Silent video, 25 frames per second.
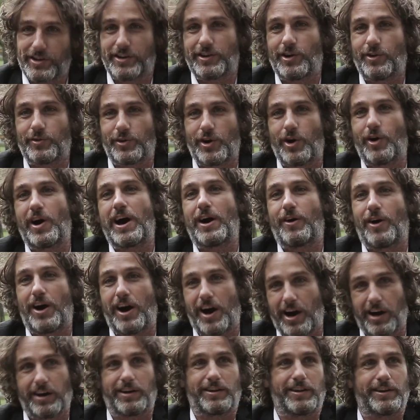you don't know how
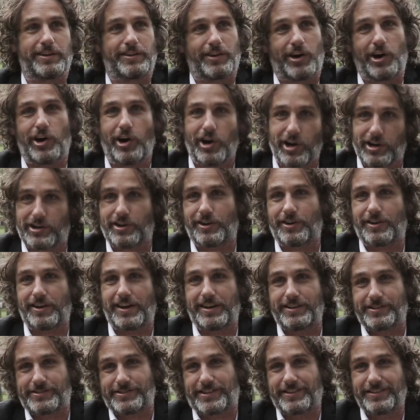ugly the
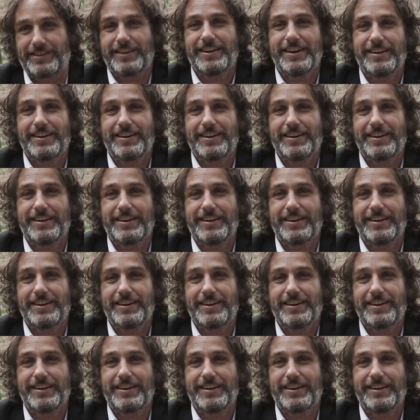hooker is.